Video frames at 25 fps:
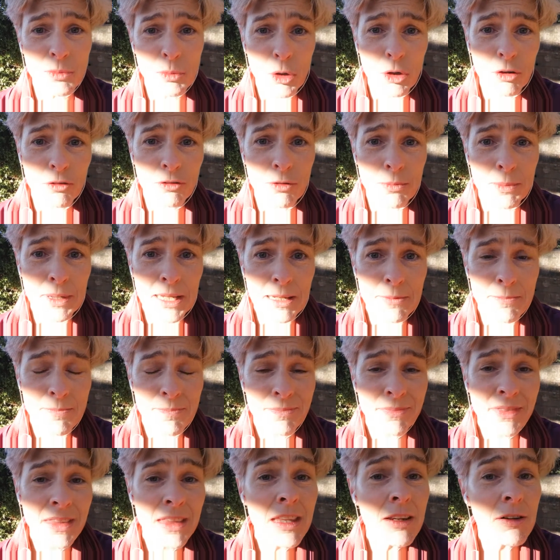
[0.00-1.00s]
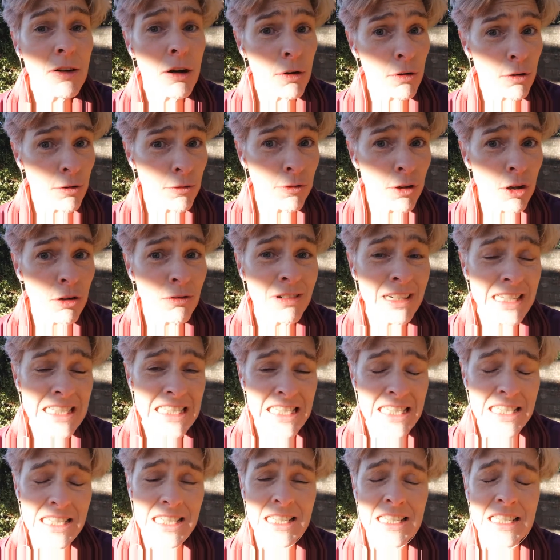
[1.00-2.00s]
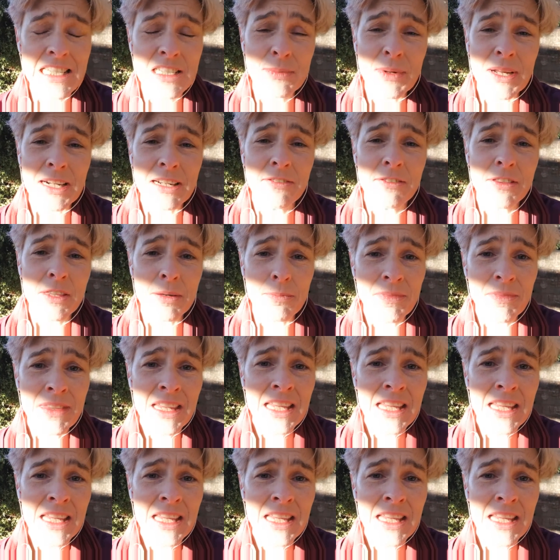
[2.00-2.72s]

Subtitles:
work for me. There are a few reasons, this is one of them.